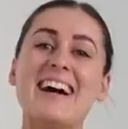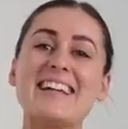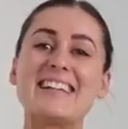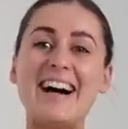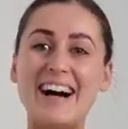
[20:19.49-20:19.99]

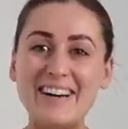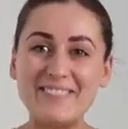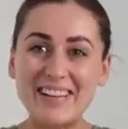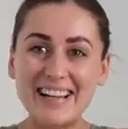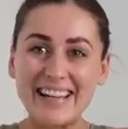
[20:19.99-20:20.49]
I
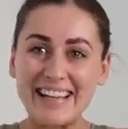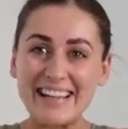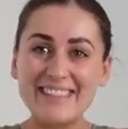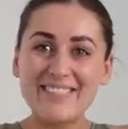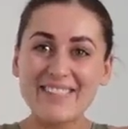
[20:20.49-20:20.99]
can't
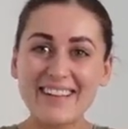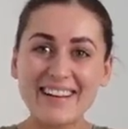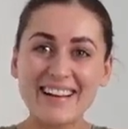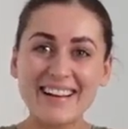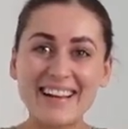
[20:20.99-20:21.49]
believe
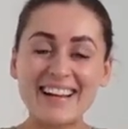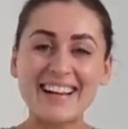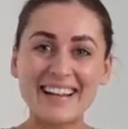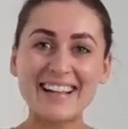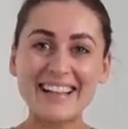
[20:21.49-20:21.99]

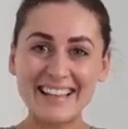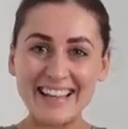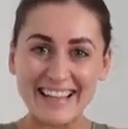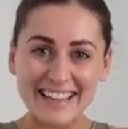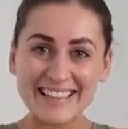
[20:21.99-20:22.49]

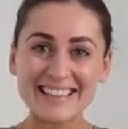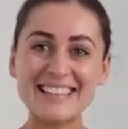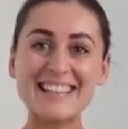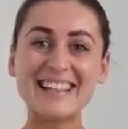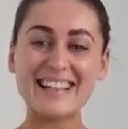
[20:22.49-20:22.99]
this